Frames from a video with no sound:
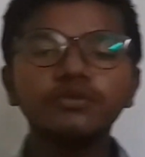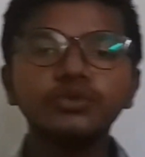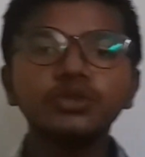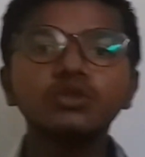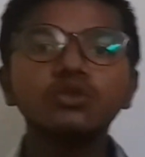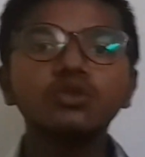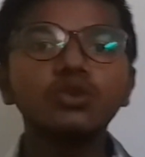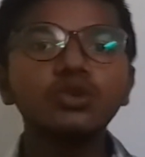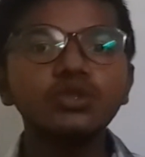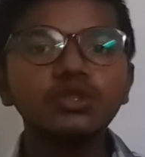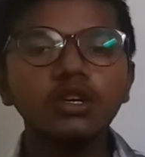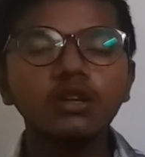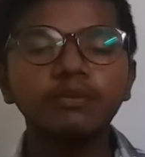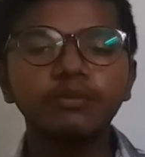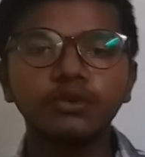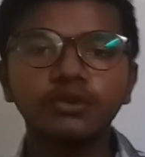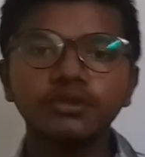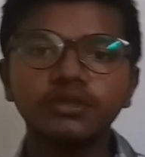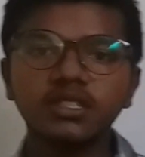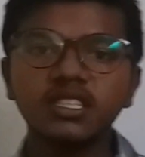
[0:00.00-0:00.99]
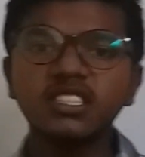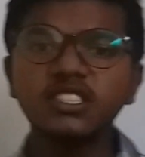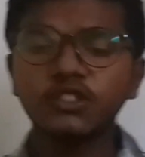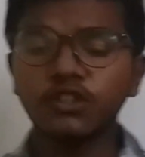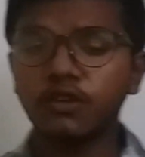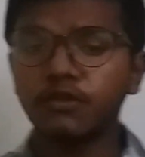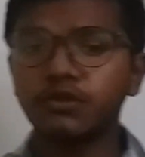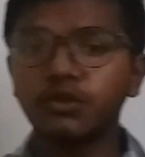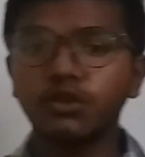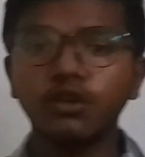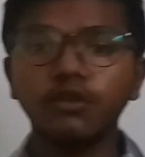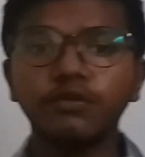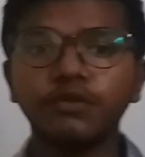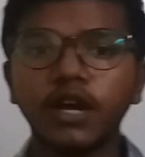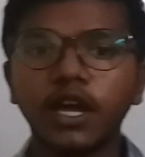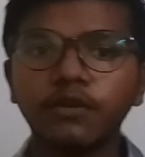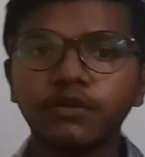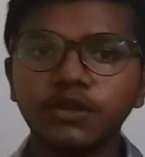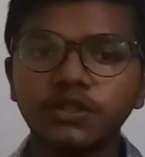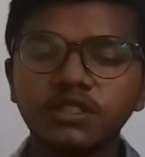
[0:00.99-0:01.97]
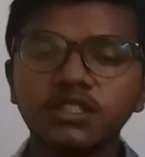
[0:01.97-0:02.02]
physiological process of nerve
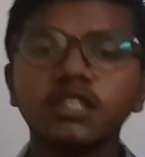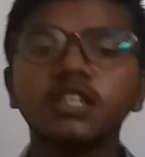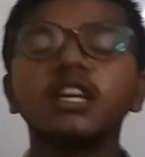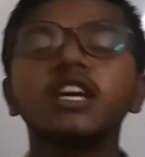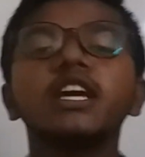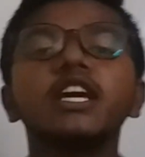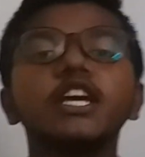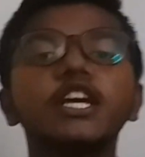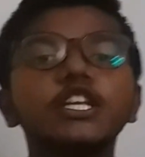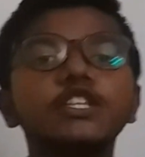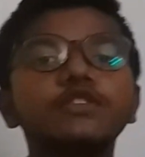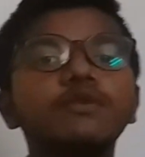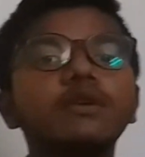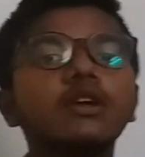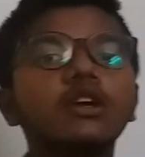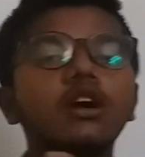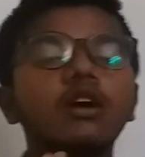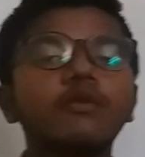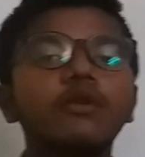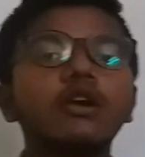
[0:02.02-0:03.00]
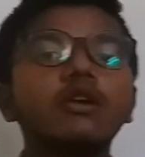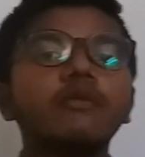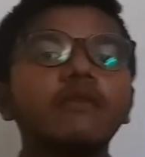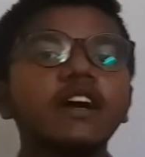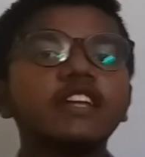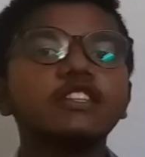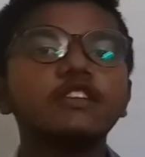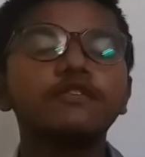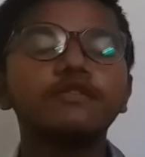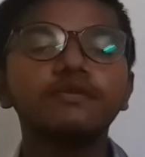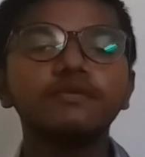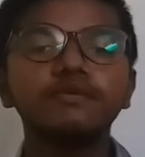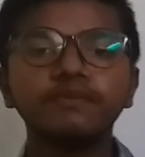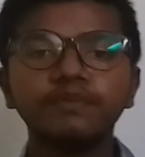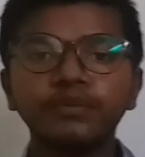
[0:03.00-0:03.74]
fibers is being governed by the